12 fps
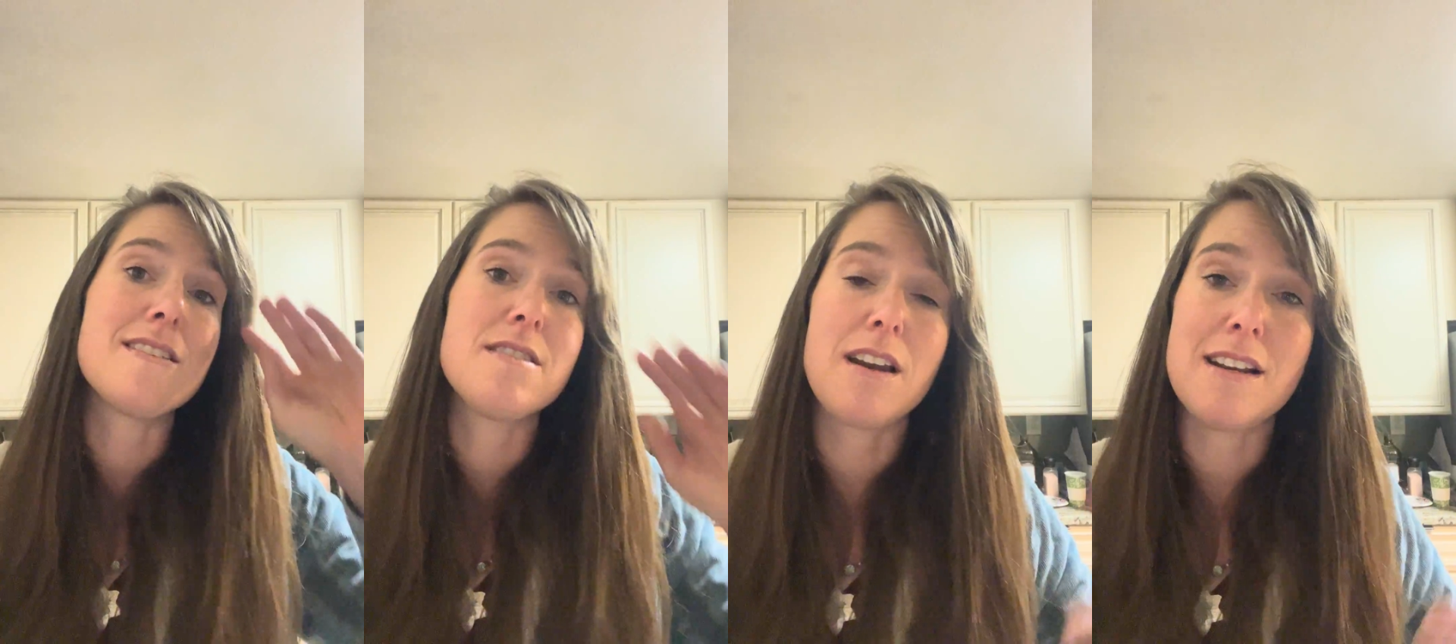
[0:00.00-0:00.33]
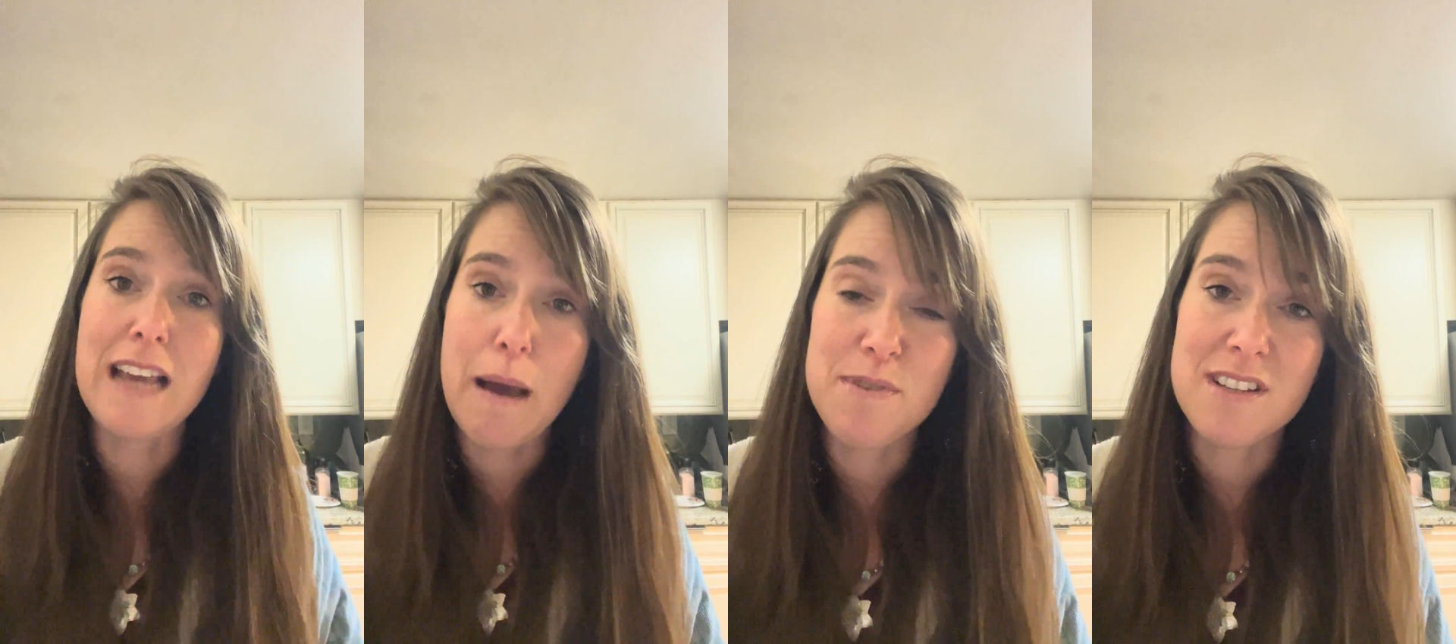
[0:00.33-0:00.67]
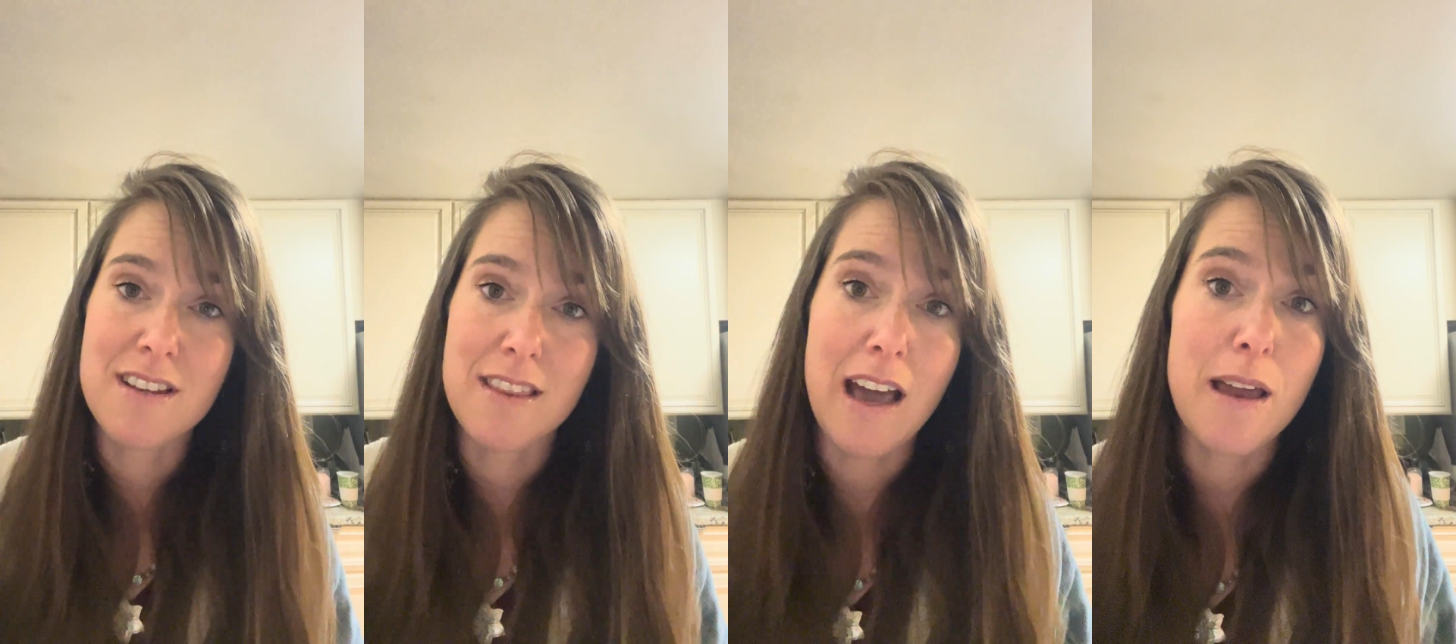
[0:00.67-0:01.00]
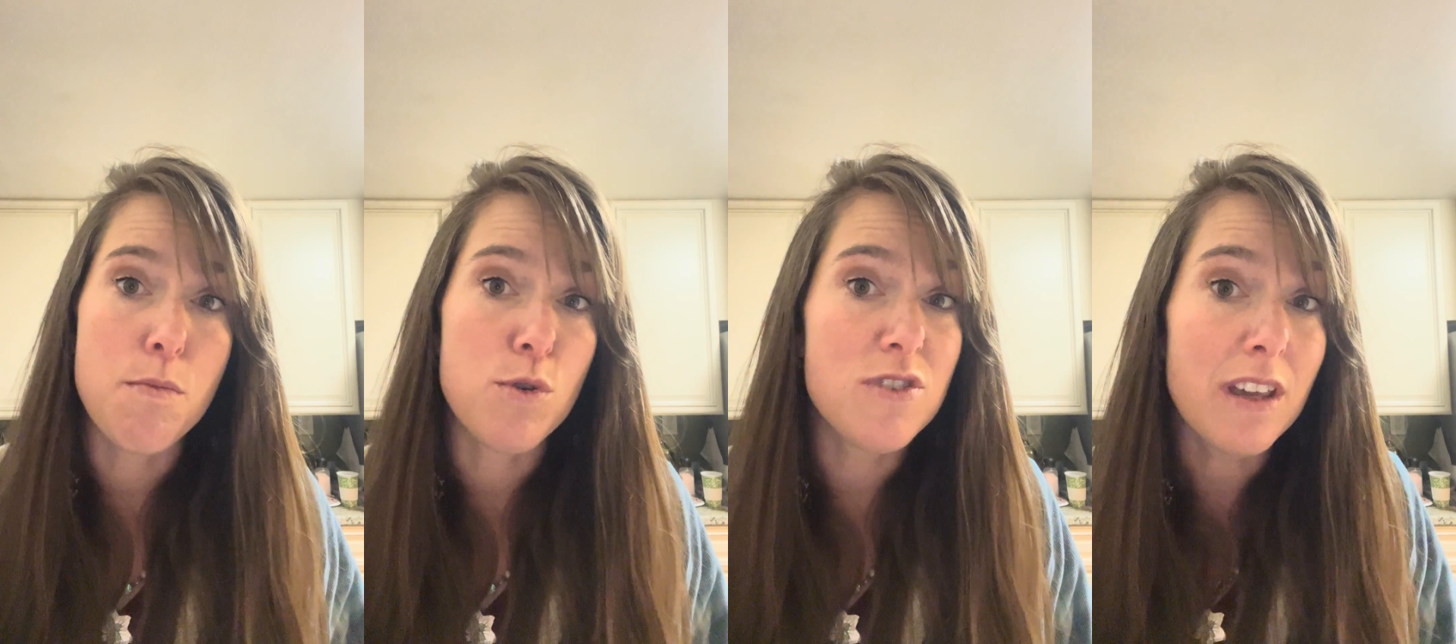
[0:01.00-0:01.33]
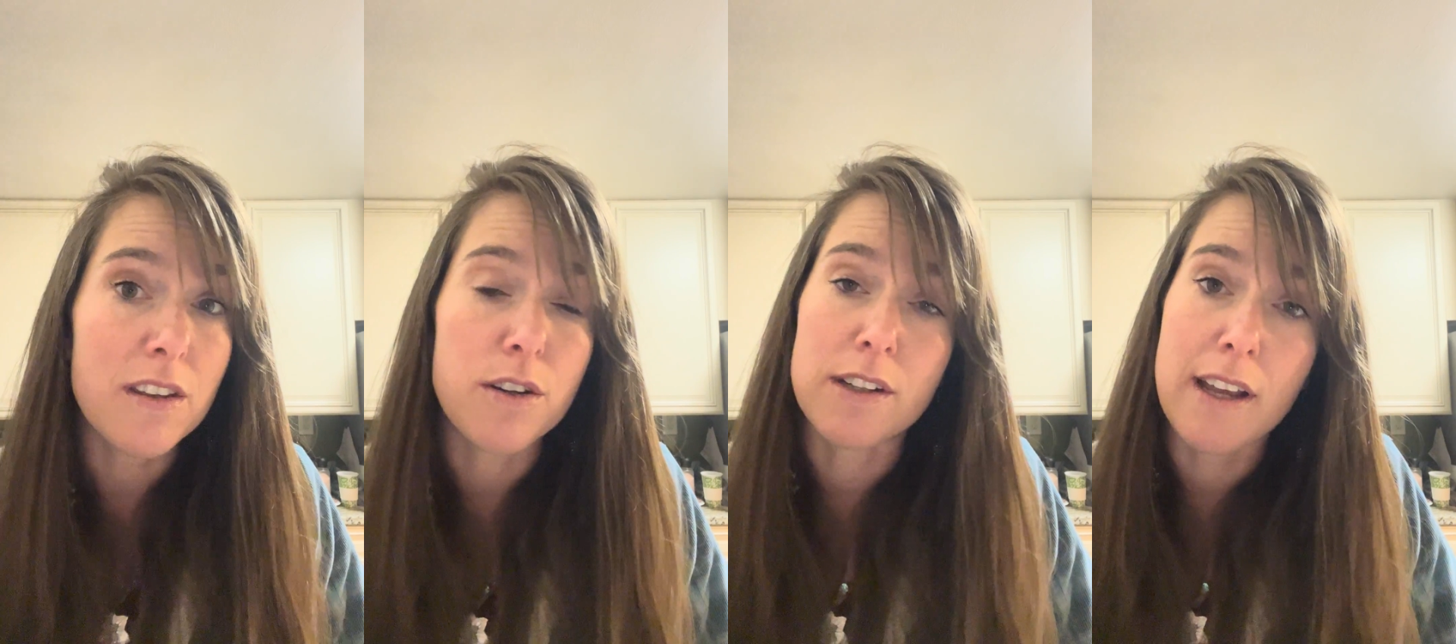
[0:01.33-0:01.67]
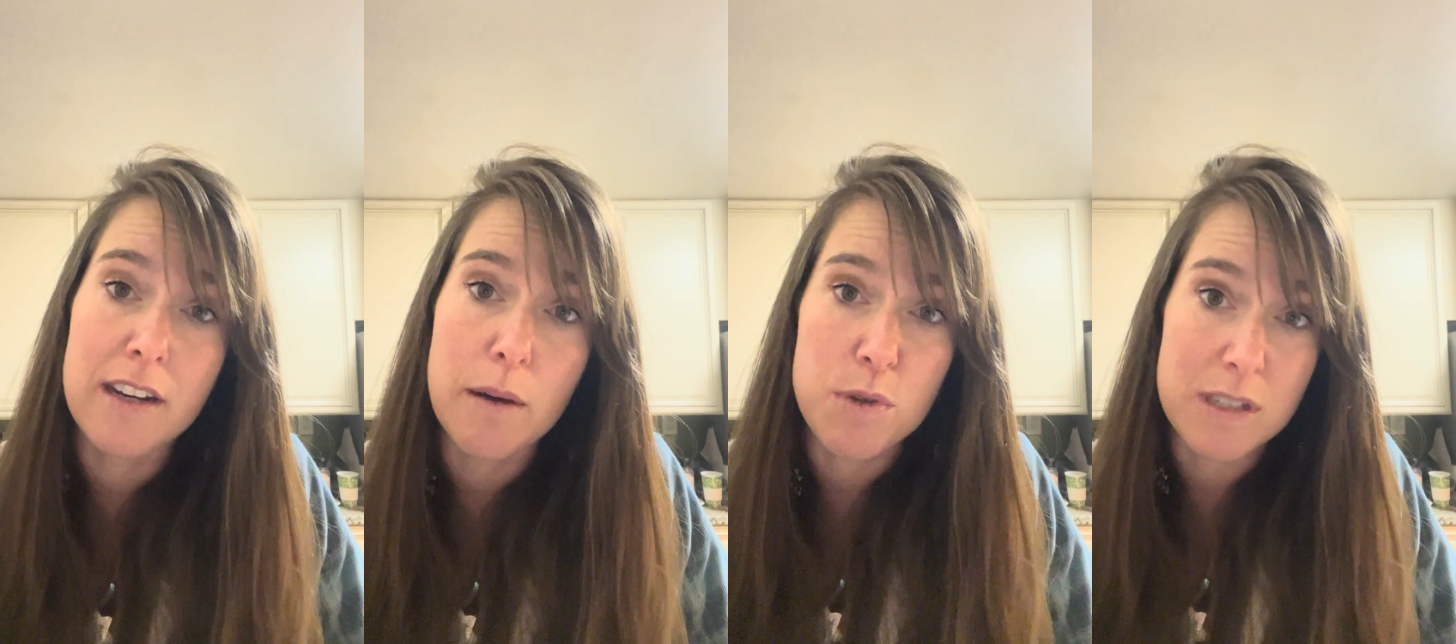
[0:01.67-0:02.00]
is not adapted to that. And most likely you're going to
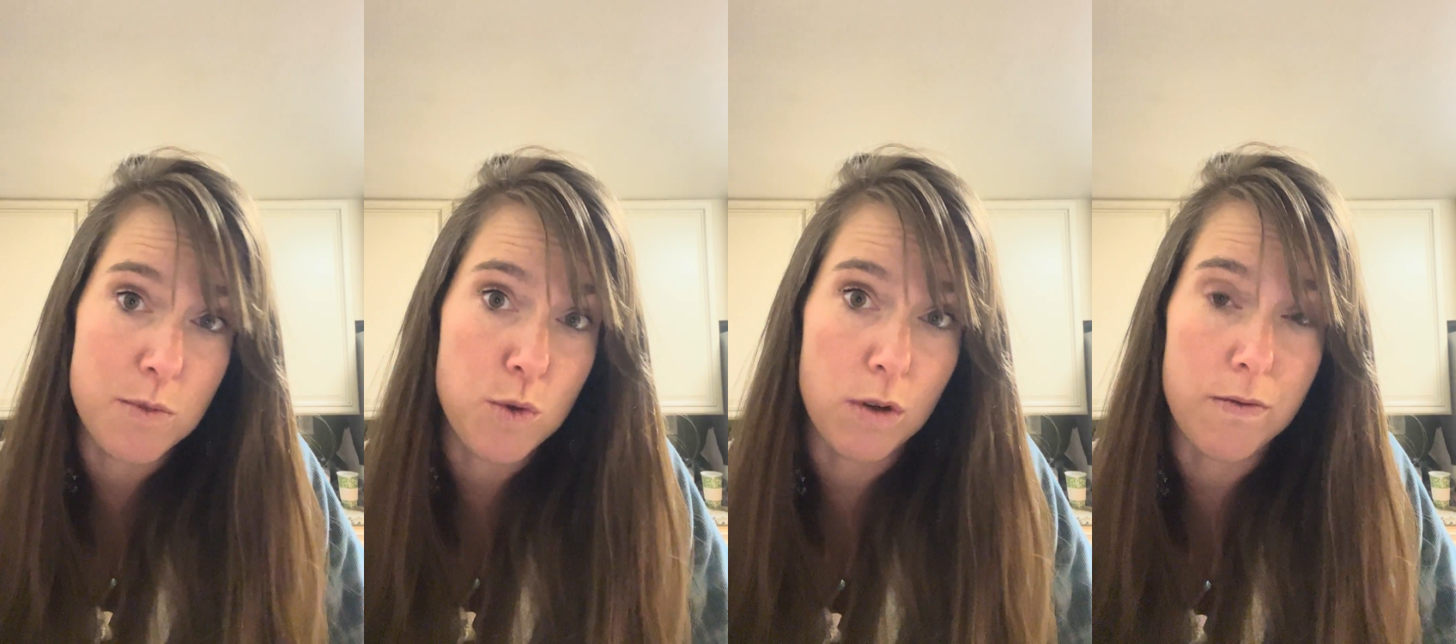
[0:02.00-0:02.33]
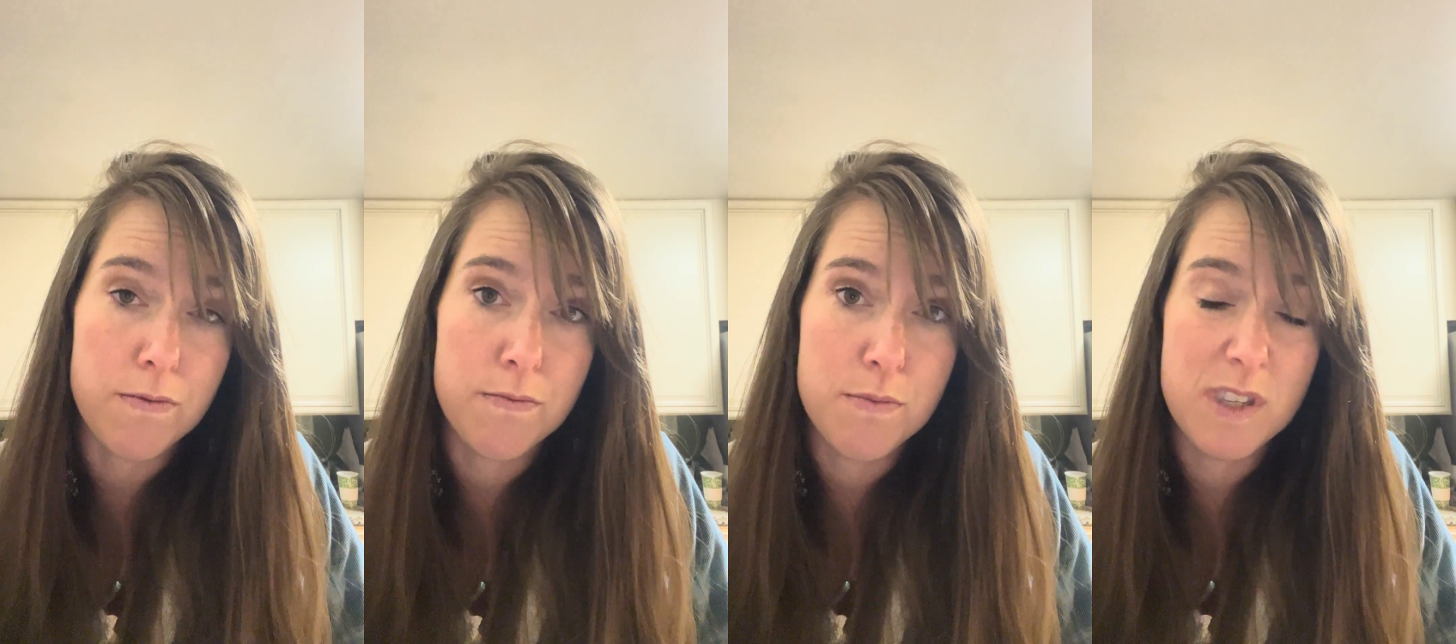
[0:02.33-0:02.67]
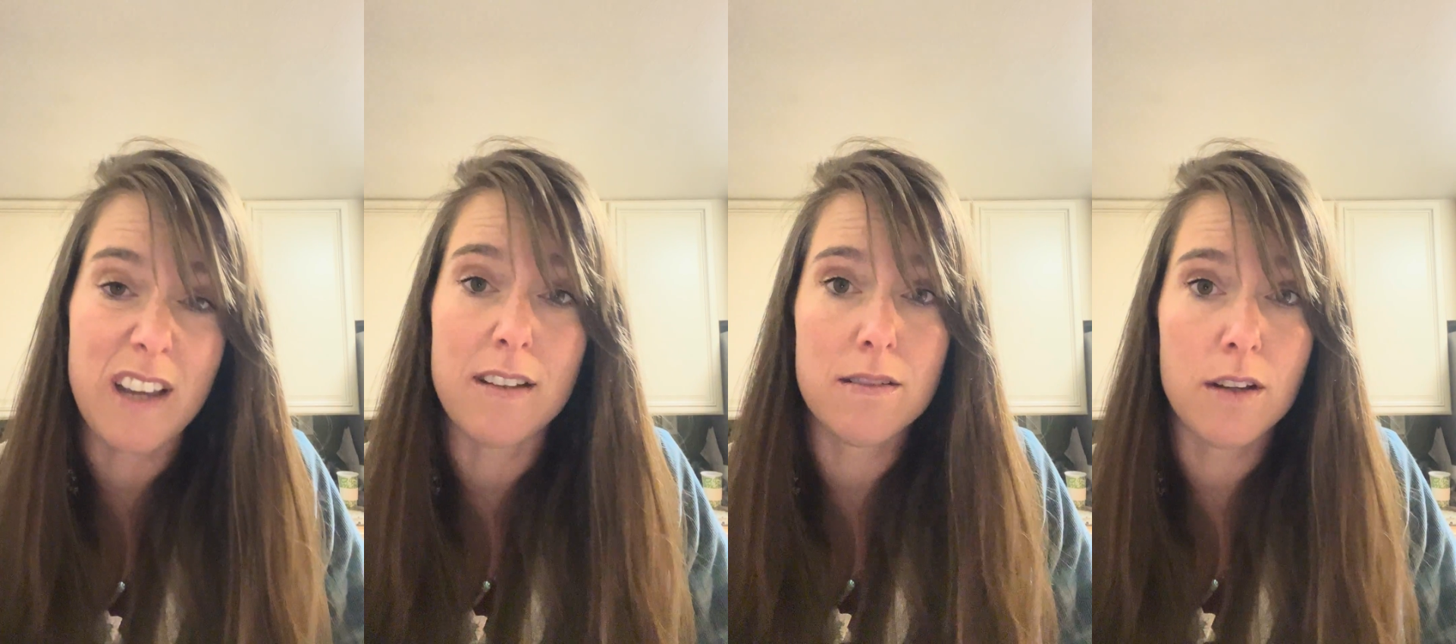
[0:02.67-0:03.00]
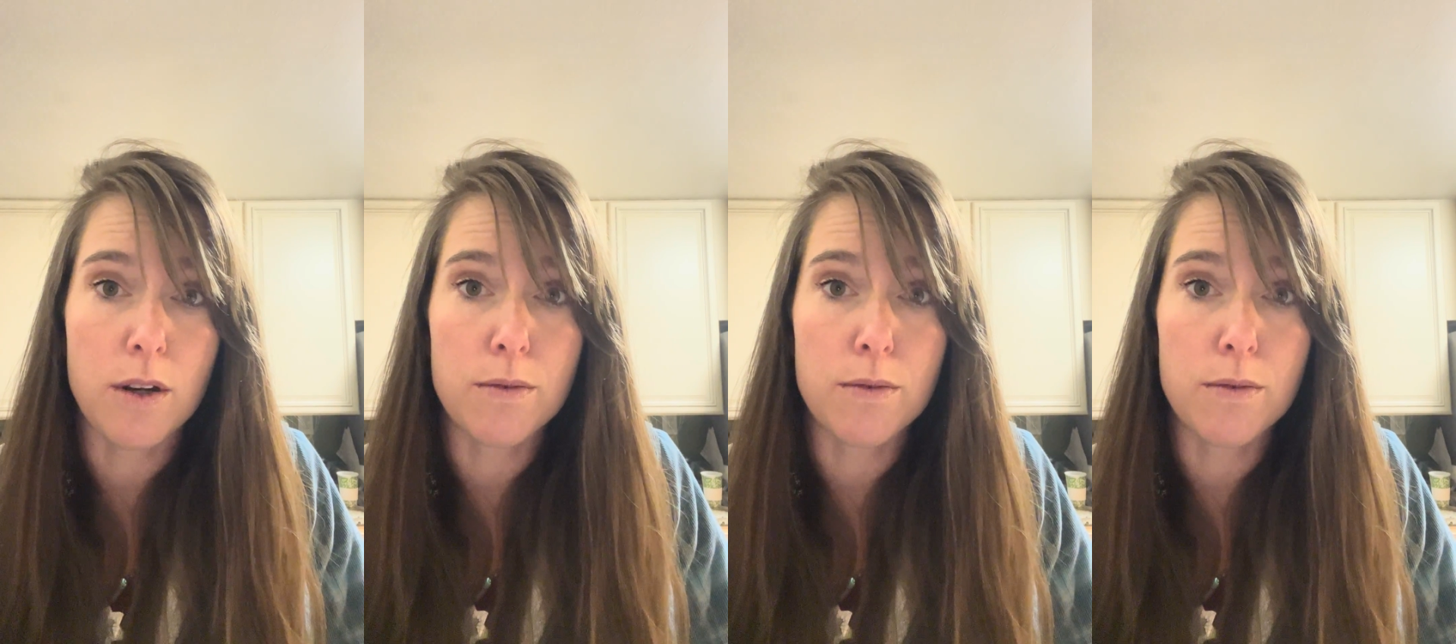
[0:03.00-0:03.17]
end up with some sort of slight,